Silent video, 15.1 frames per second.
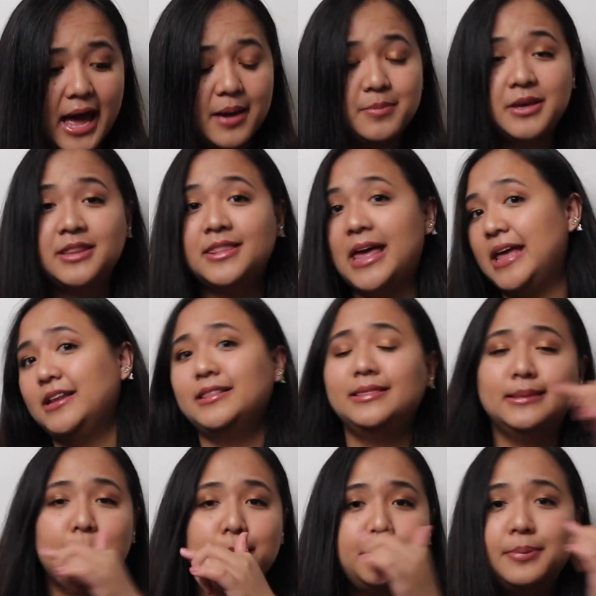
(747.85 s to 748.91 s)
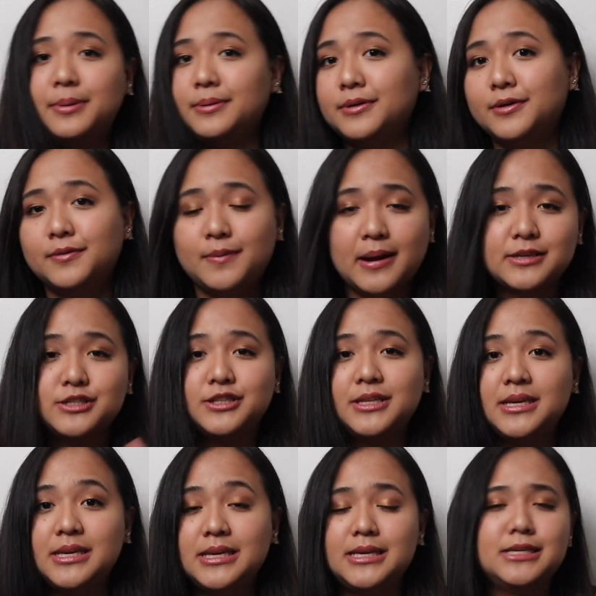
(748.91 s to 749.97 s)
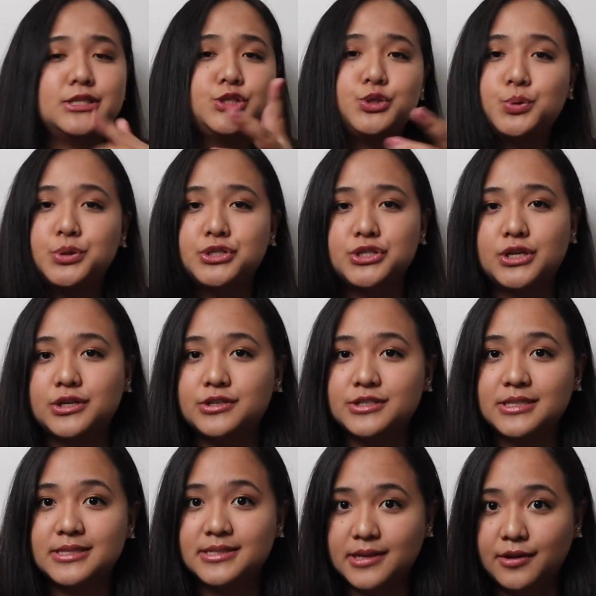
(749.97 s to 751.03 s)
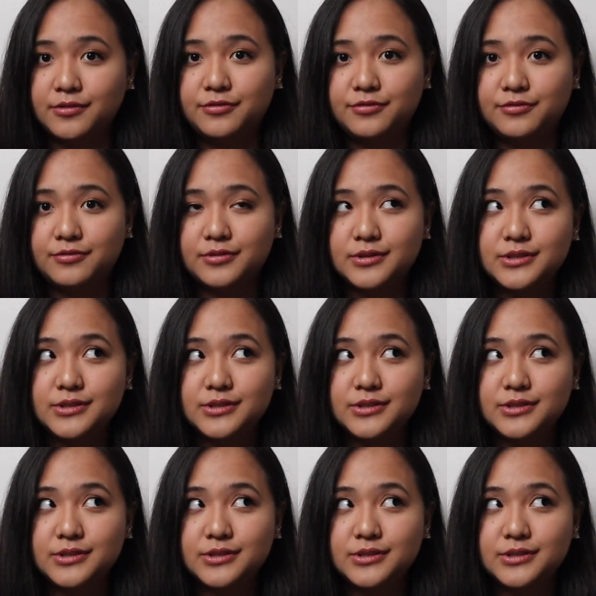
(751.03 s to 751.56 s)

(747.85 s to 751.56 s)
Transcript: I mean, that lip corrector thingy is $200 itself,